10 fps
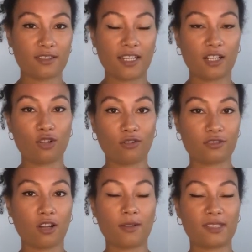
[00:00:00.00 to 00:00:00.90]
take a long
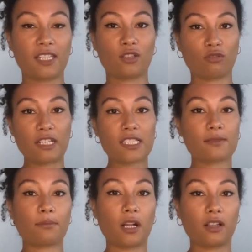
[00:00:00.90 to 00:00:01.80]
time to increase,
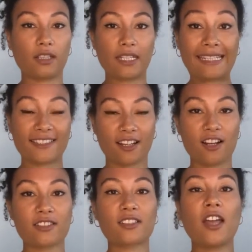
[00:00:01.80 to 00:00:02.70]
but it does.